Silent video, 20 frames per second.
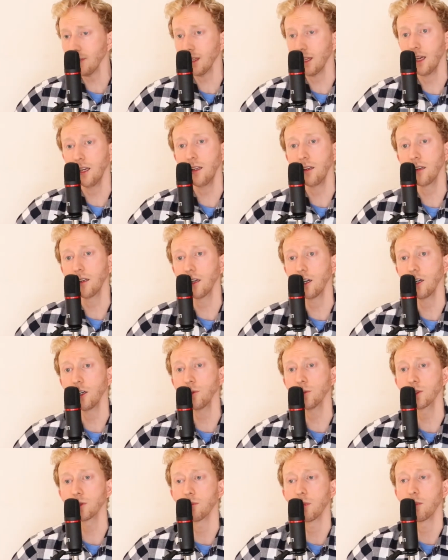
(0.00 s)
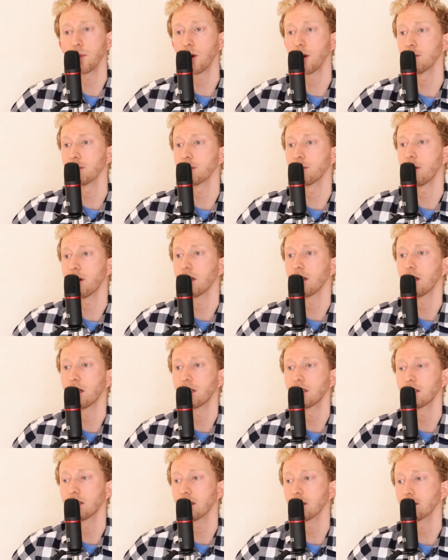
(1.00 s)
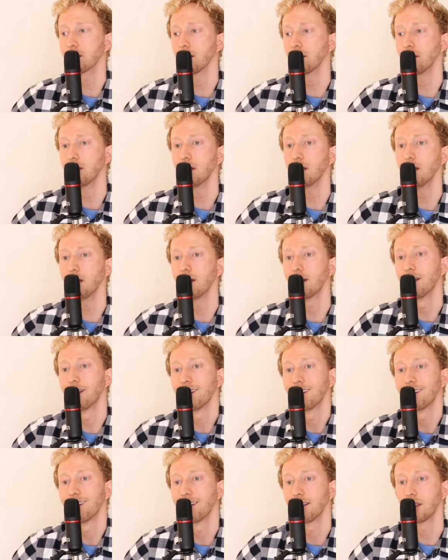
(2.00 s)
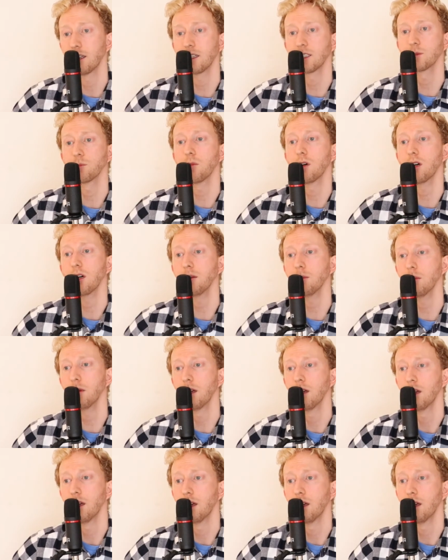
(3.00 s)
Anything helps. My mom's bought like 6 already. Thanks, Mom.